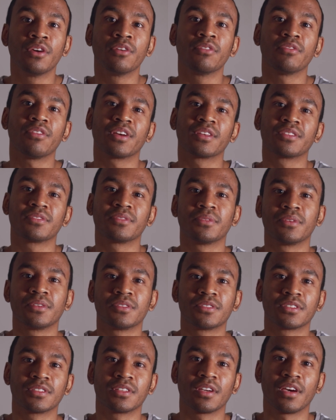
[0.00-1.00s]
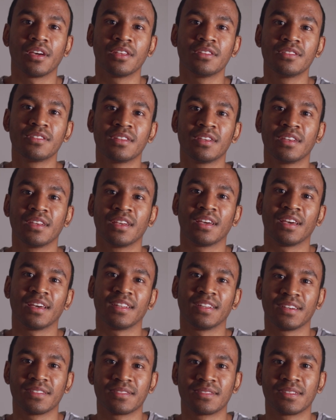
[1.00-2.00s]
Thanks for watching guys,
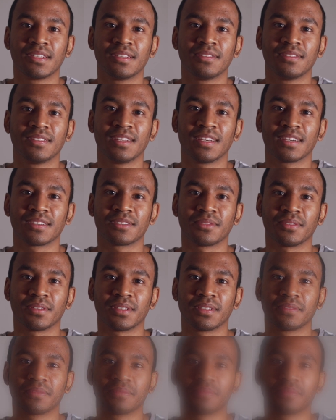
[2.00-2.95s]
and I'll see you in the next one.